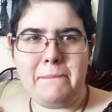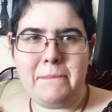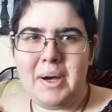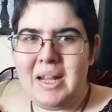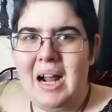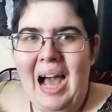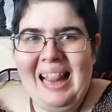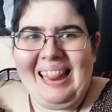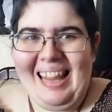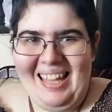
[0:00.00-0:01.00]
but I
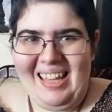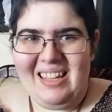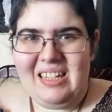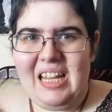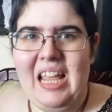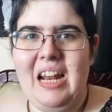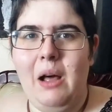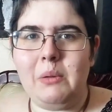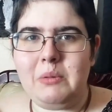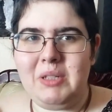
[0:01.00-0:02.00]
like it. It
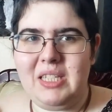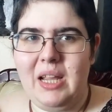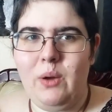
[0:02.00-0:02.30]
helps me stay